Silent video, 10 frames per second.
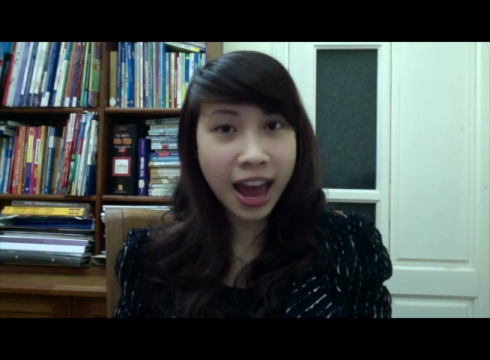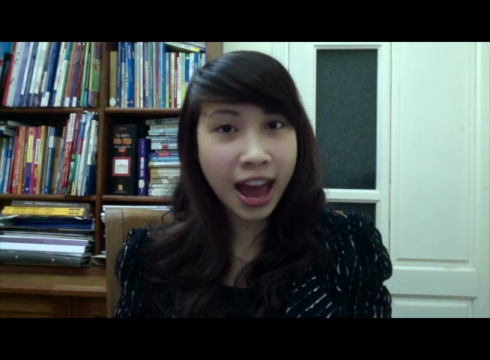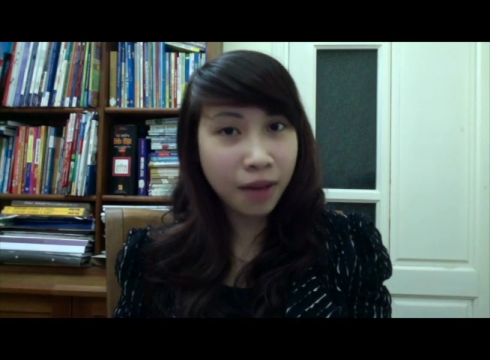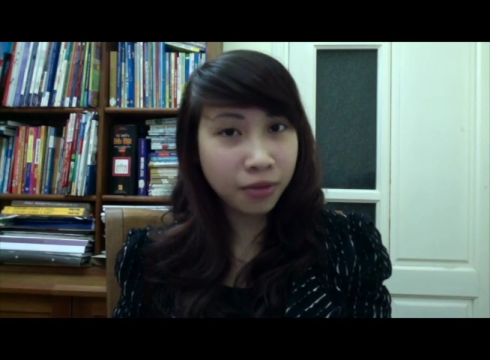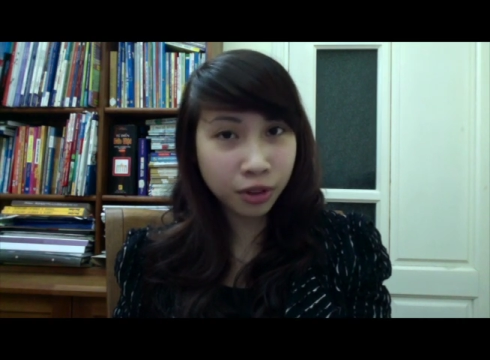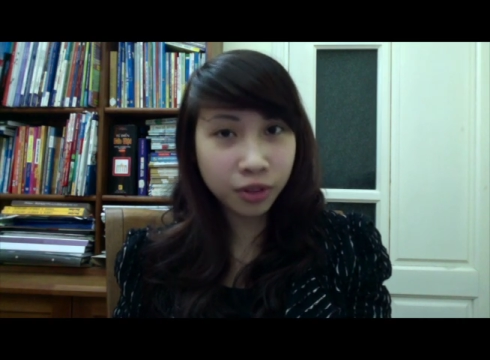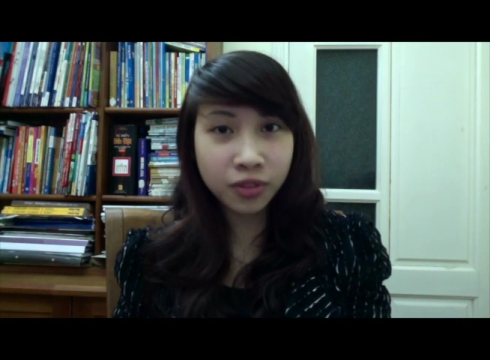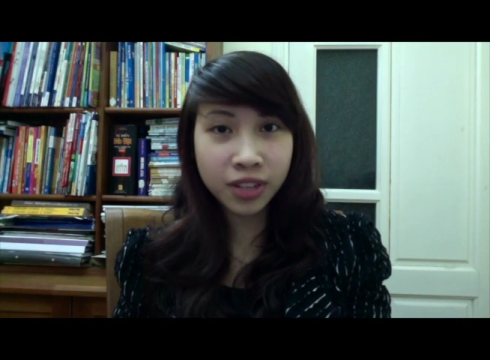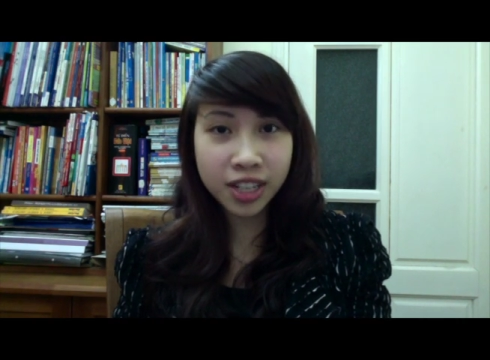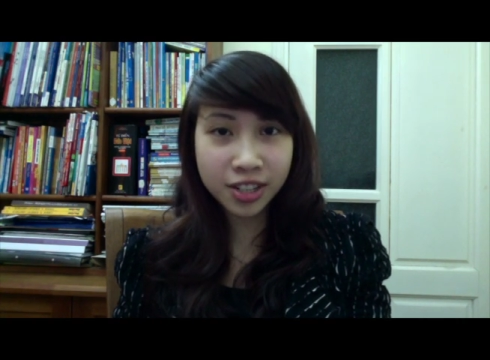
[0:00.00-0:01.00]
after
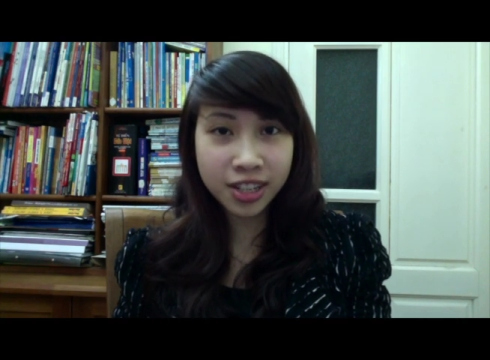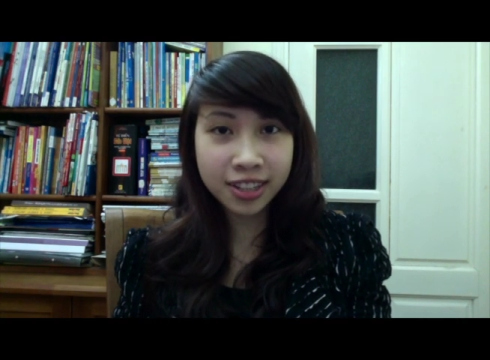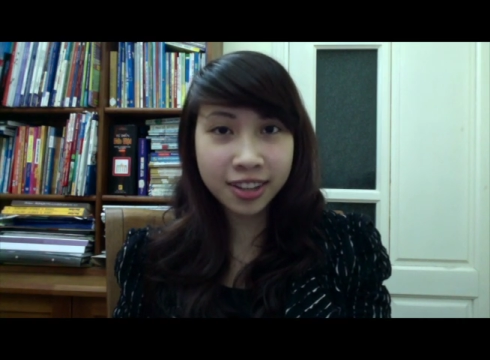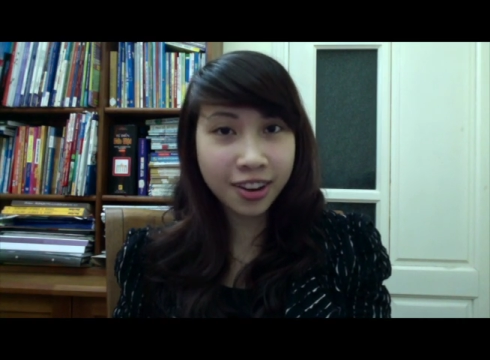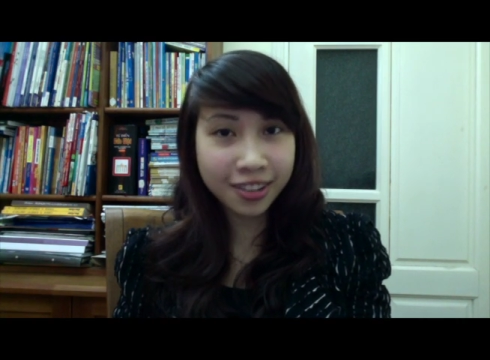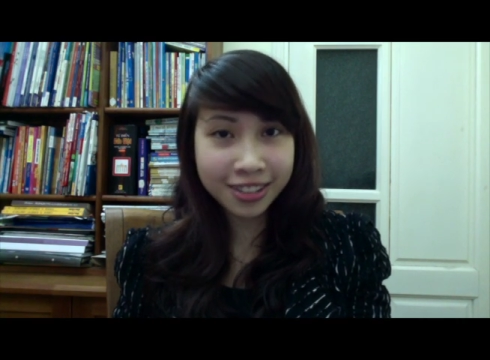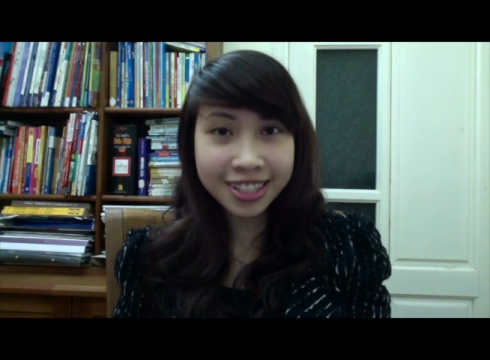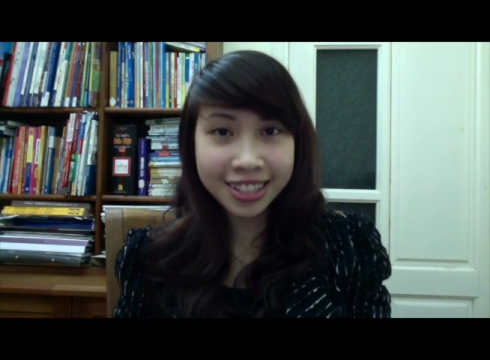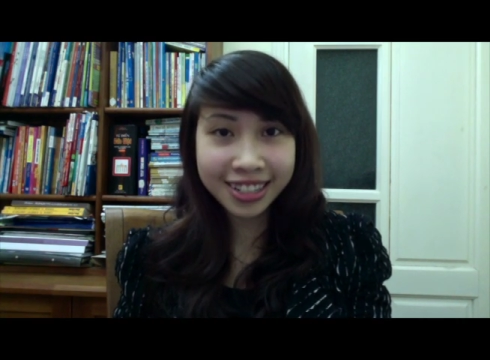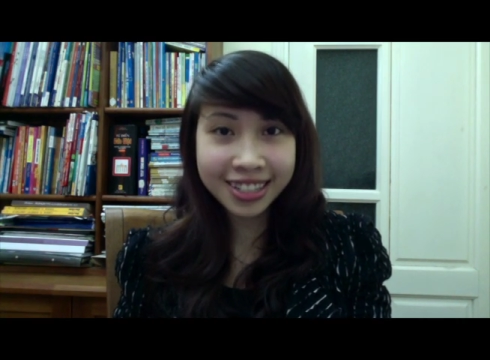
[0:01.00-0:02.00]
finishing the
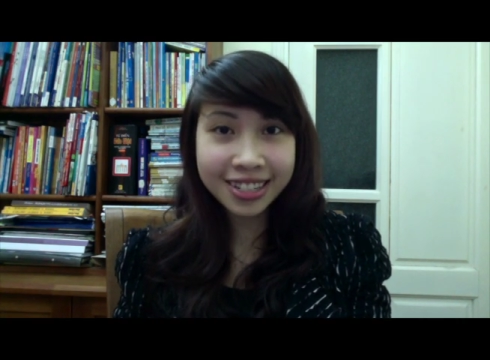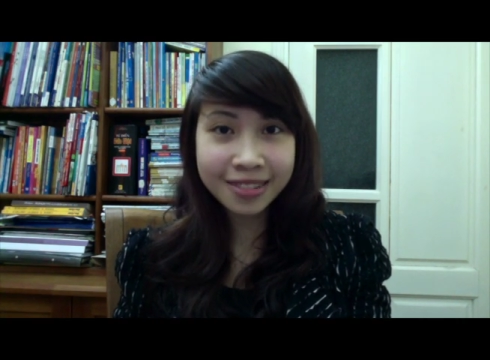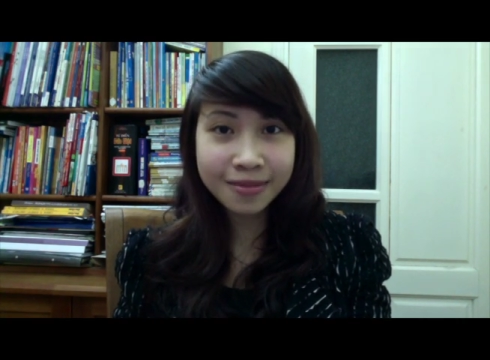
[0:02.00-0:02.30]
consonant.